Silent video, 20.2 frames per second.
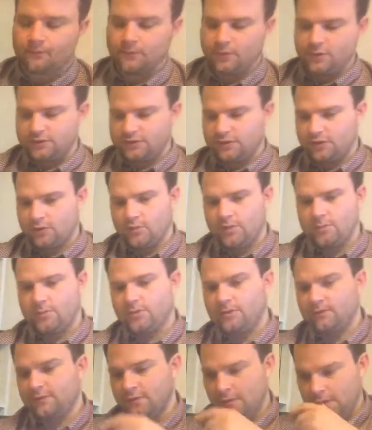in his
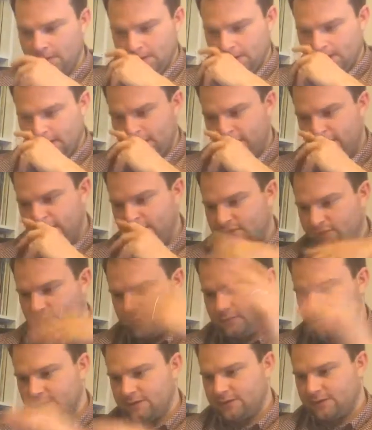equipment
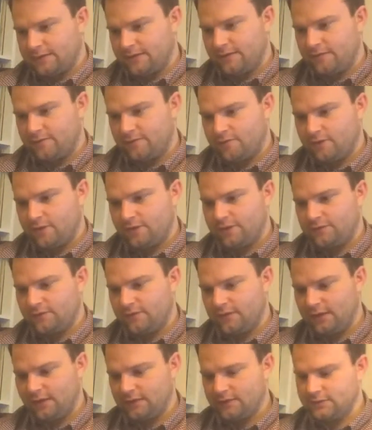to say a variety of
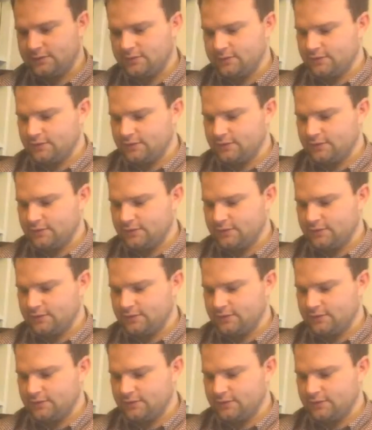things.